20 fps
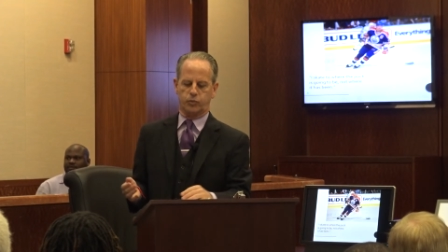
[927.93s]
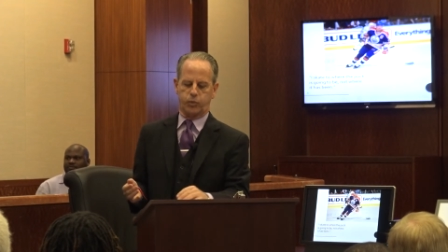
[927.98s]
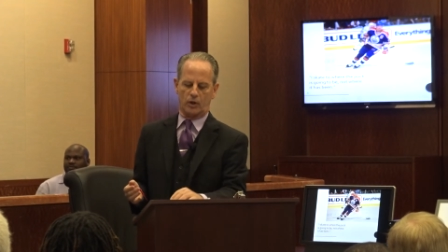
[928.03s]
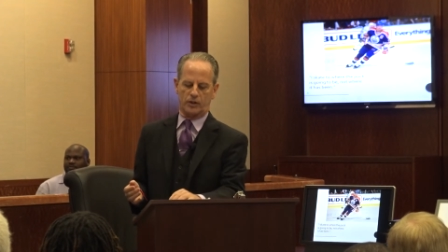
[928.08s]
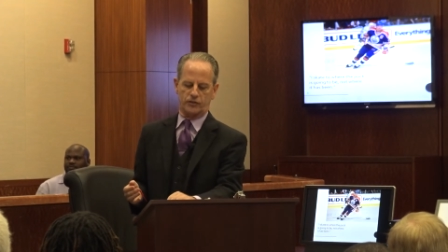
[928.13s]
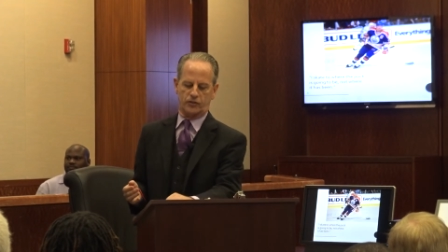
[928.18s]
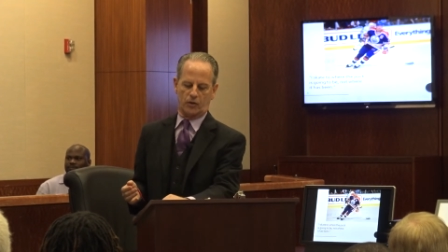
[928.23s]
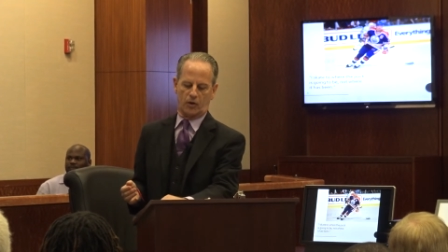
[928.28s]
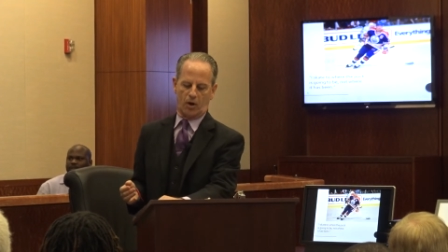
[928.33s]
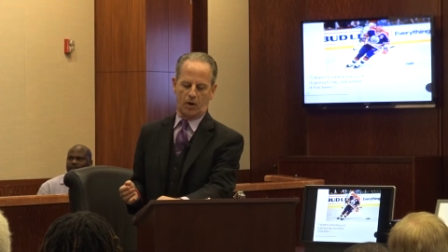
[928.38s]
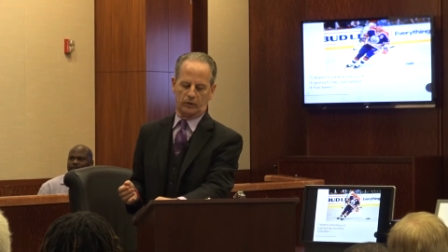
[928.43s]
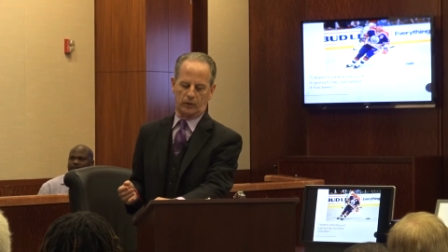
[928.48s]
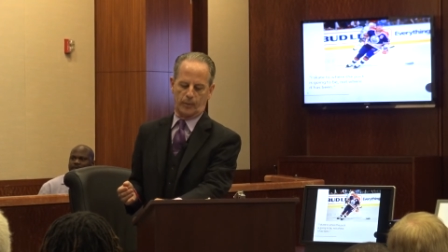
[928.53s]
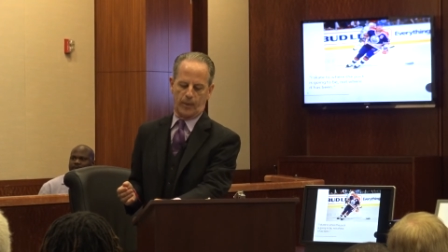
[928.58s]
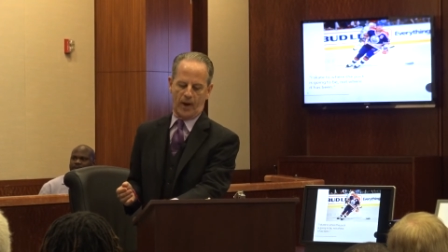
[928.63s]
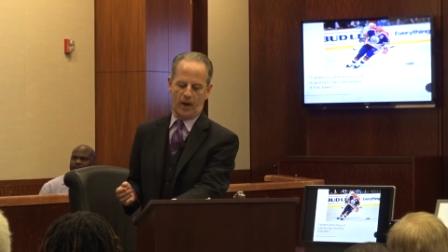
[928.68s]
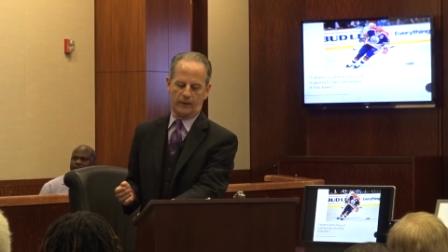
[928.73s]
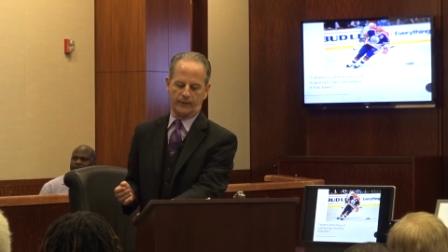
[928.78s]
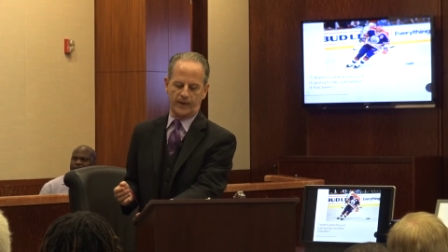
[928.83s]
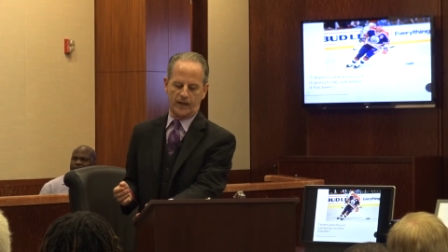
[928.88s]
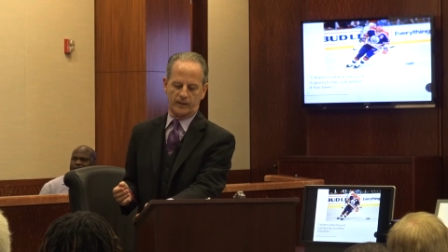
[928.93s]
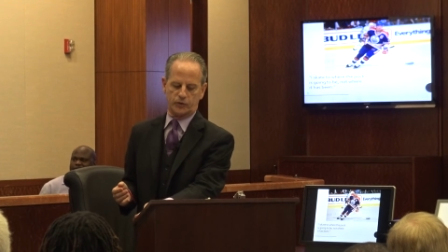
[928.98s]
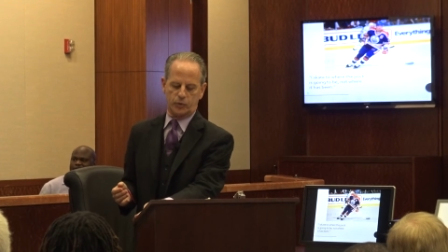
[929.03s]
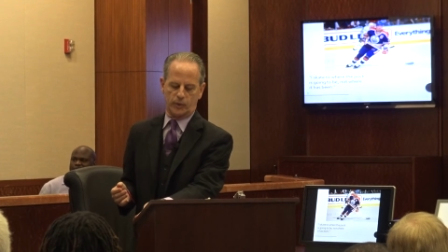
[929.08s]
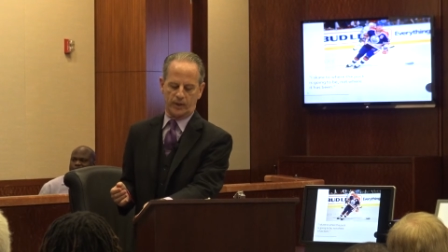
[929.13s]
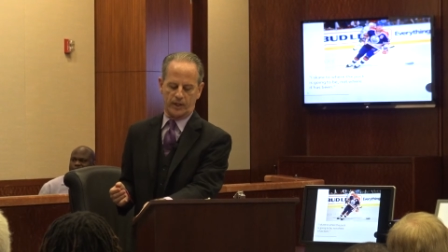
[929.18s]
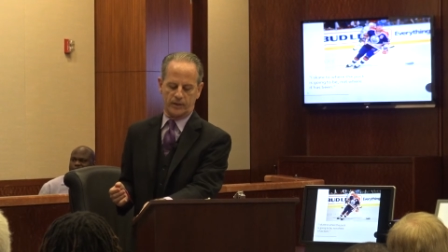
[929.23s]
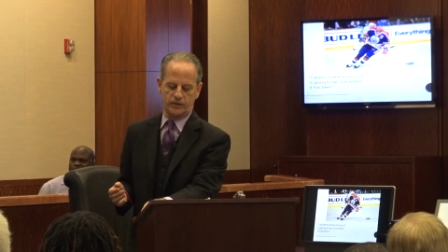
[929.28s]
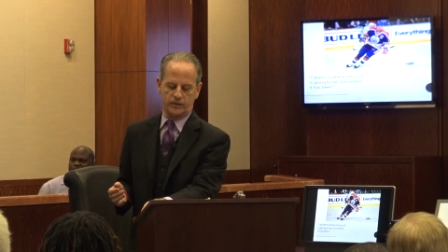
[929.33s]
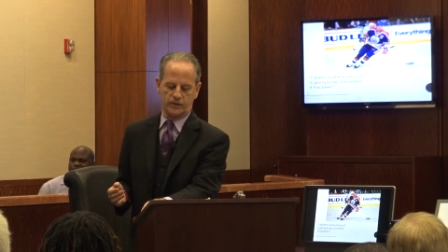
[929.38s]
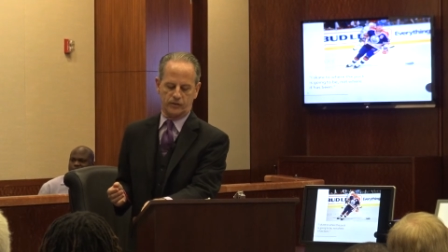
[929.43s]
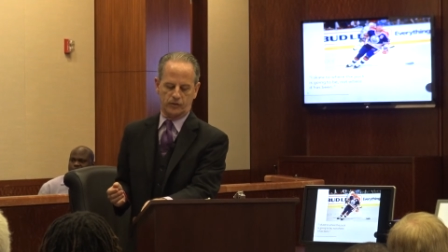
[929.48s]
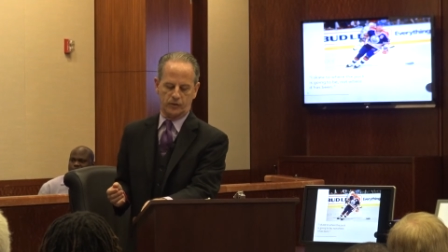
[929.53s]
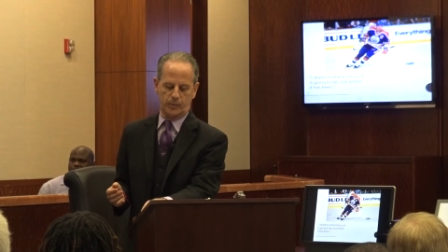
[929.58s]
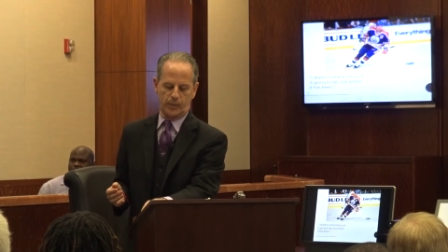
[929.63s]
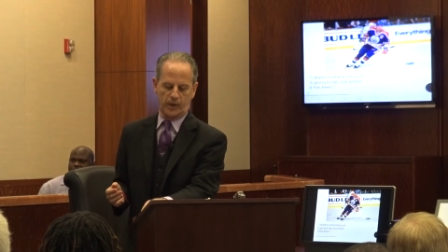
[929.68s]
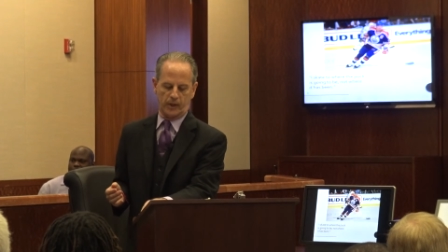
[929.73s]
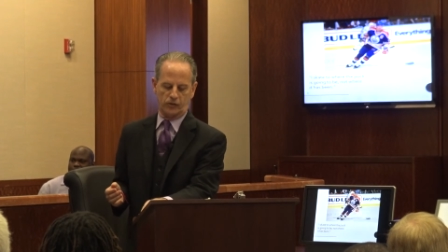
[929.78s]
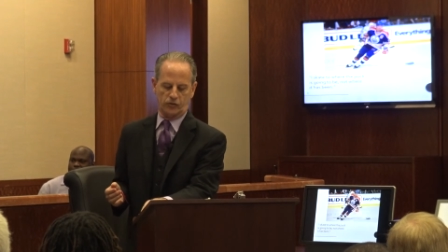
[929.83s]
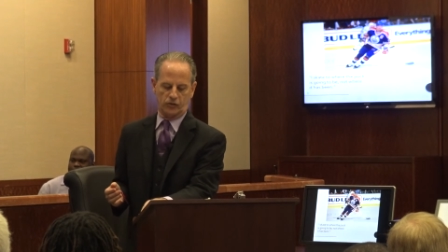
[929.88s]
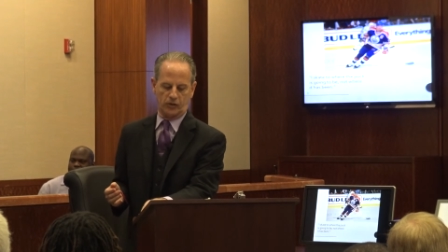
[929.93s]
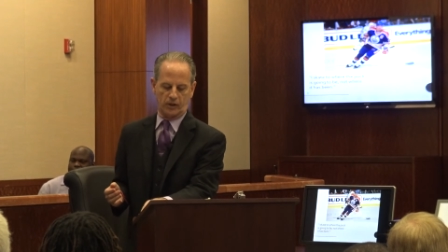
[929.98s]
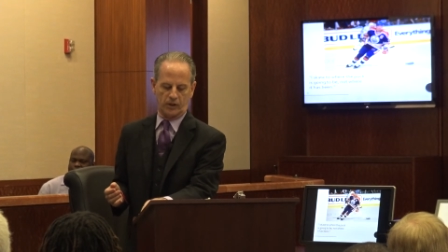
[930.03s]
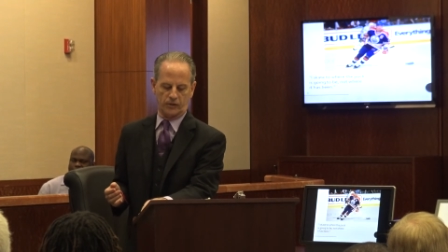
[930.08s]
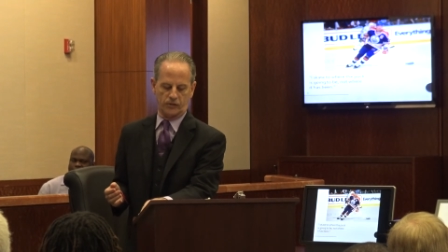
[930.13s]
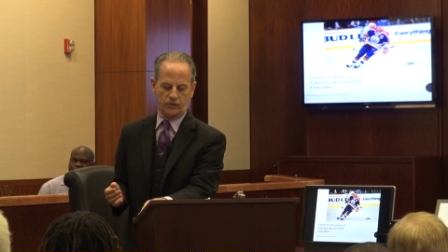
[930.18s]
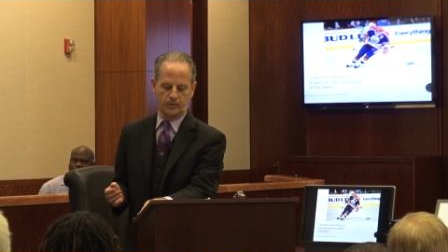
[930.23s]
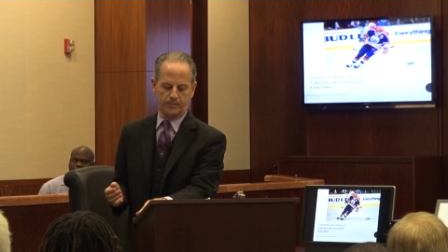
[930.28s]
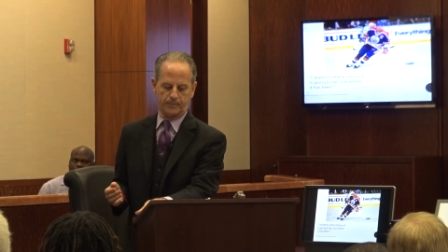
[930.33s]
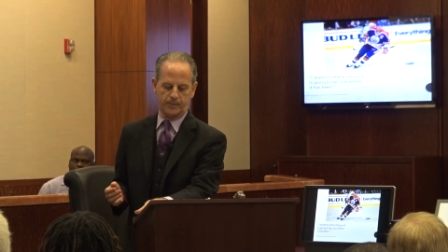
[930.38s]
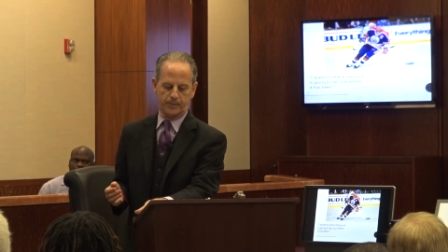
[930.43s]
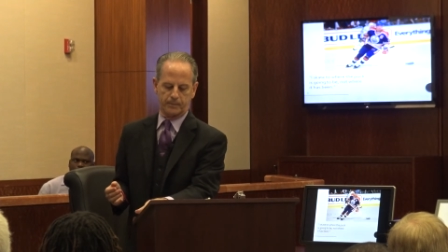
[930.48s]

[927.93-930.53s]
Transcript: What is it all about? That's what anticipation is.